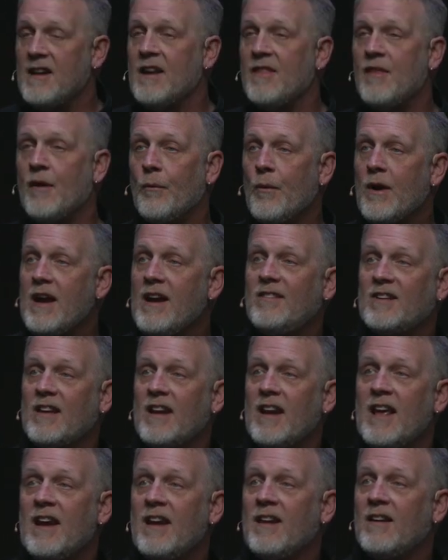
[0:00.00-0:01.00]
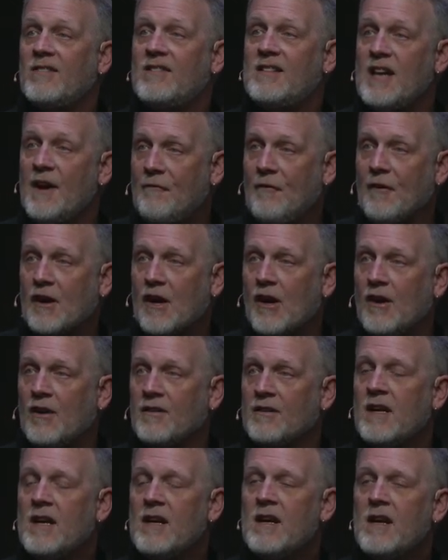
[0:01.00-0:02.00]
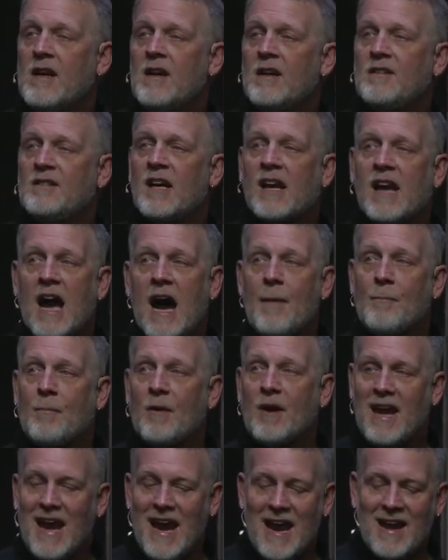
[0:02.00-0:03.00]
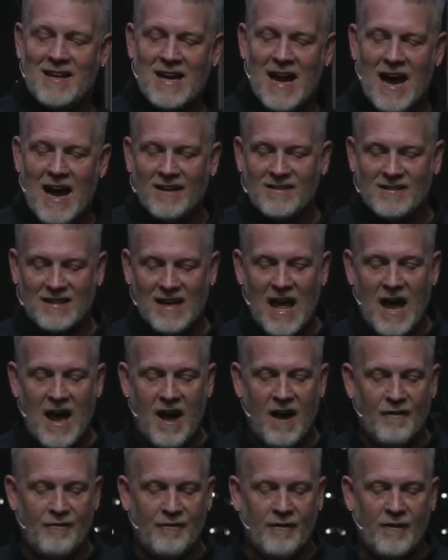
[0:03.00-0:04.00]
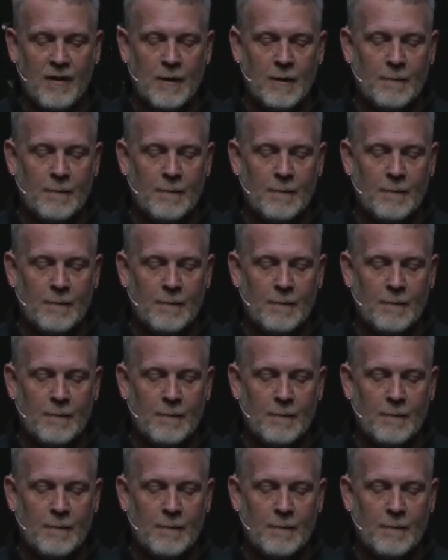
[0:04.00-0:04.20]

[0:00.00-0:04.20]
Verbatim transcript: And the reason it is difficult to comprehend God's love